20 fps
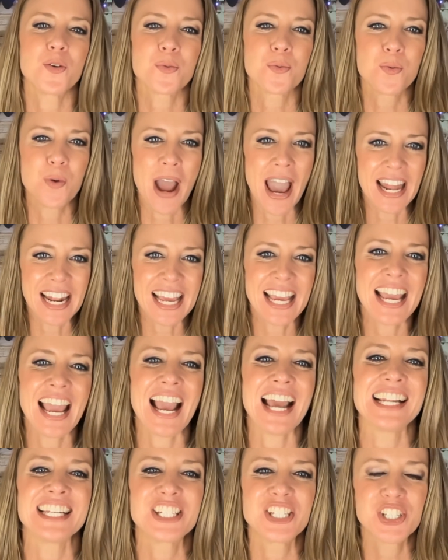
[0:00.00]
ready
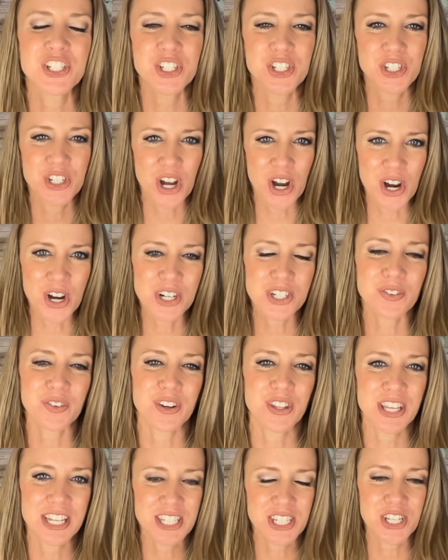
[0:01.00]
and stoked
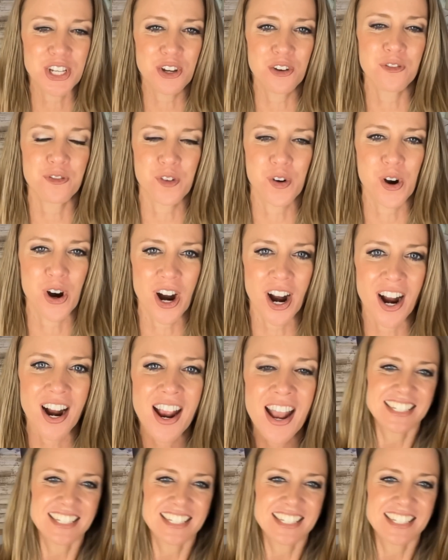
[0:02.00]
for this Q4,